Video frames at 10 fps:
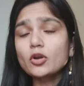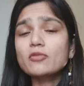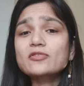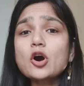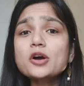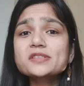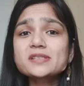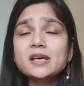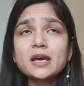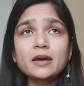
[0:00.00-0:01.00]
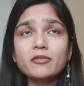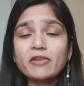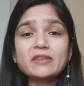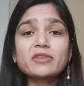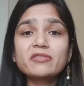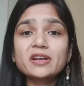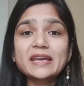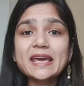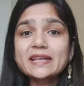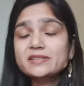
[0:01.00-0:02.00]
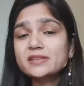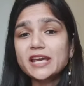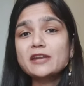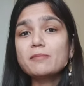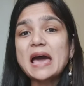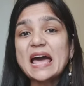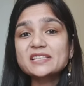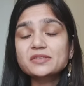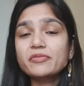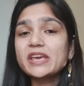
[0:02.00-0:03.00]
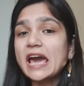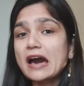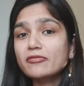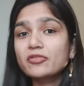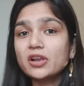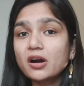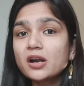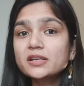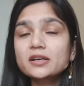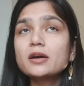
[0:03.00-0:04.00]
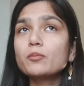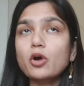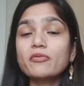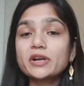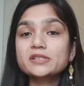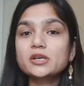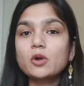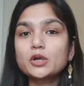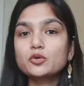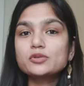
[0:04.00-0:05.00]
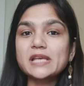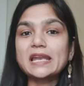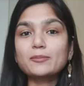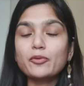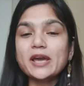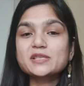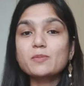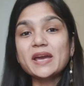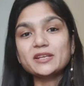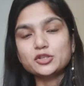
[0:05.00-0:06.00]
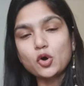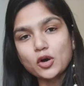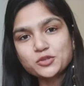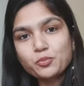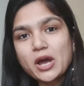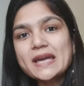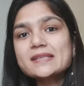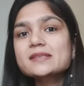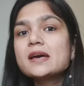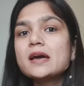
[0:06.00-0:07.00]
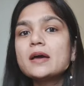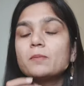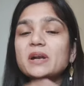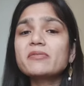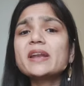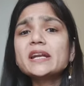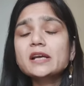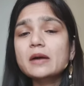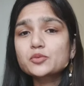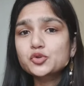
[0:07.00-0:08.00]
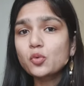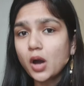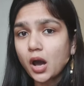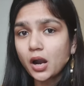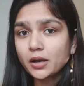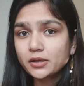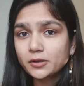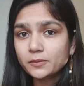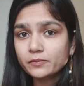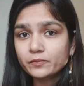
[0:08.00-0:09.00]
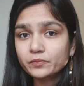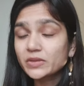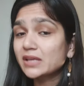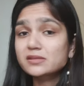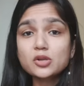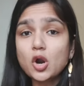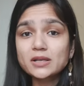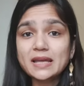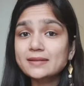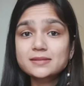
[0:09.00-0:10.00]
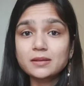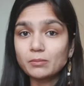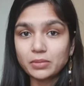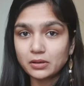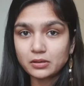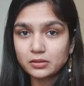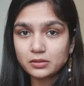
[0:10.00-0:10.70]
Of course, when we were kids in maths, we have learnt profit is equal to selling price minus cost price. But when it comes to art, it's not that simple.